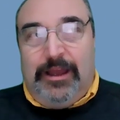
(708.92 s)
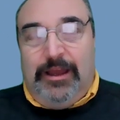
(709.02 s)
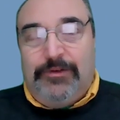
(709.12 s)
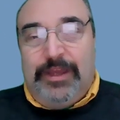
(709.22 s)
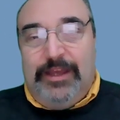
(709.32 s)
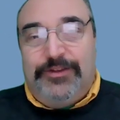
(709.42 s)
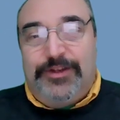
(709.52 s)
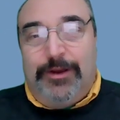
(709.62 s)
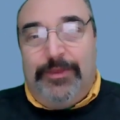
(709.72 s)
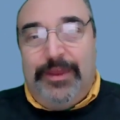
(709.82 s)
Okay,
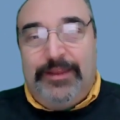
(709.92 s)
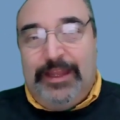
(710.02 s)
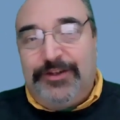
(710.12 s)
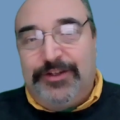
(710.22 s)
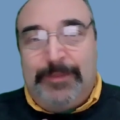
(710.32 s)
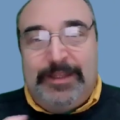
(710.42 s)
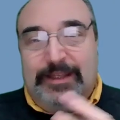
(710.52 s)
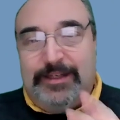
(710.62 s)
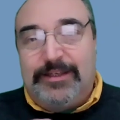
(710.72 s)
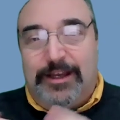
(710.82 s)
so I think that just means
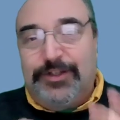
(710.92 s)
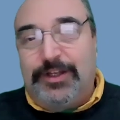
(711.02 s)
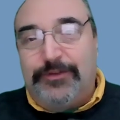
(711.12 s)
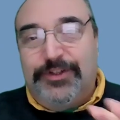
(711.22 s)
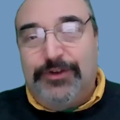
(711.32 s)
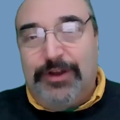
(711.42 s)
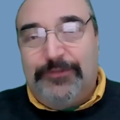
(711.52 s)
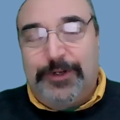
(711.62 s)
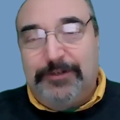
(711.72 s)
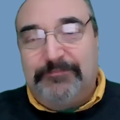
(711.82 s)
that it talks to other
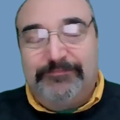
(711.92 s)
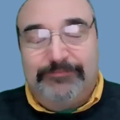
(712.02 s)
software,